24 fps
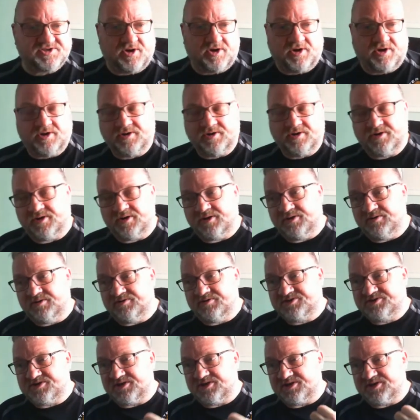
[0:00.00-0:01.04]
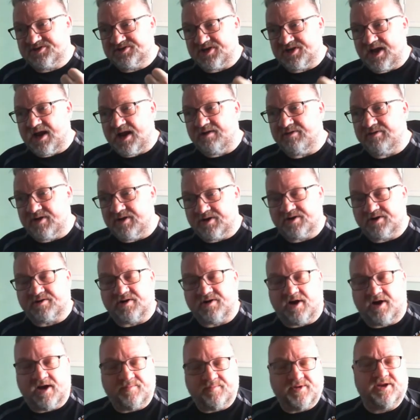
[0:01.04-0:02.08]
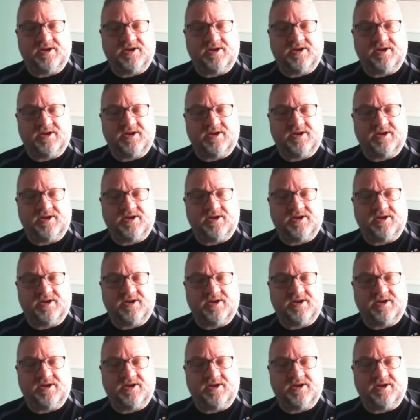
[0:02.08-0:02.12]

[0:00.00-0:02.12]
on utilitarian crime.